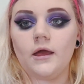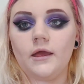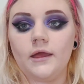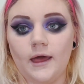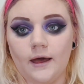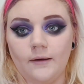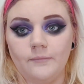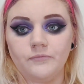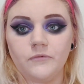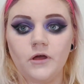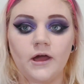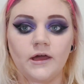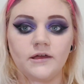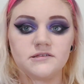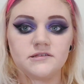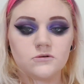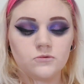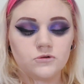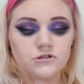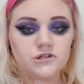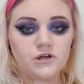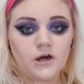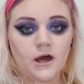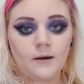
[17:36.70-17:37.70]
Yeah, okay,
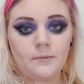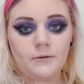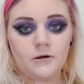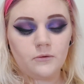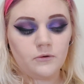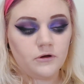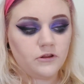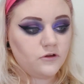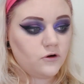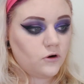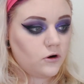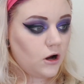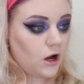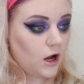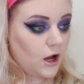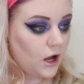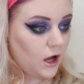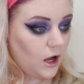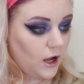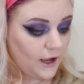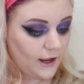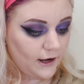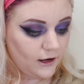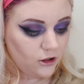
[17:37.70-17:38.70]
so once you're happy with your
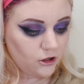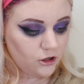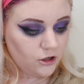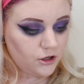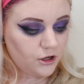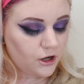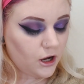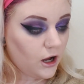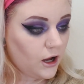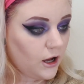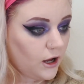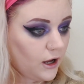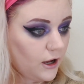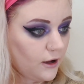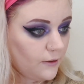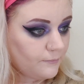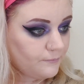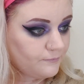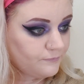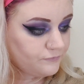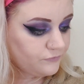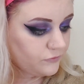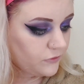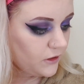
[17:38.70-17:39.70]
eye look,
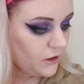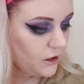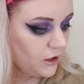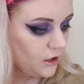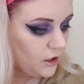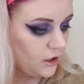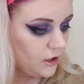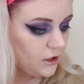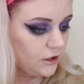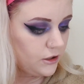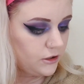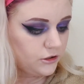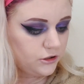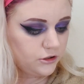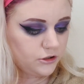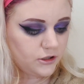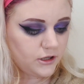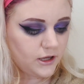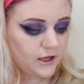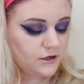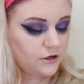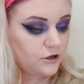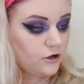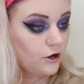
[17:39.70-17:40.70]
you
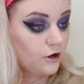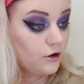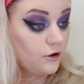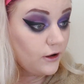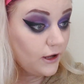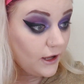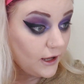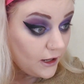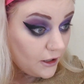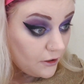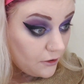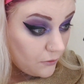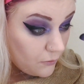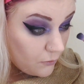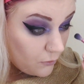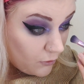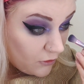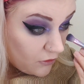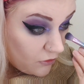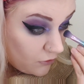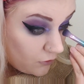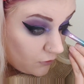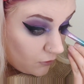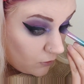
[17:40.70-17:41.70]
can go in
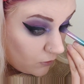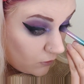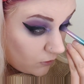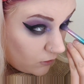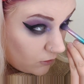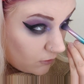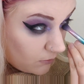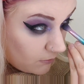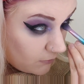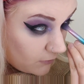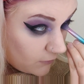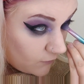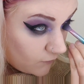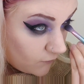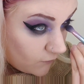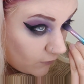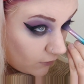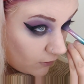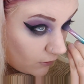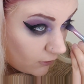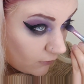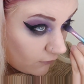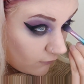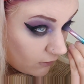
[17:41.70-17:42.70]
with your
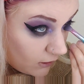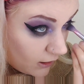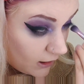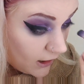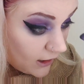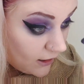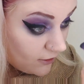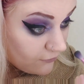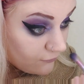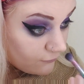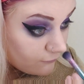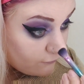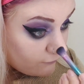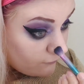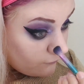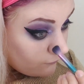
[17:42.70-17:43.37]
mascara and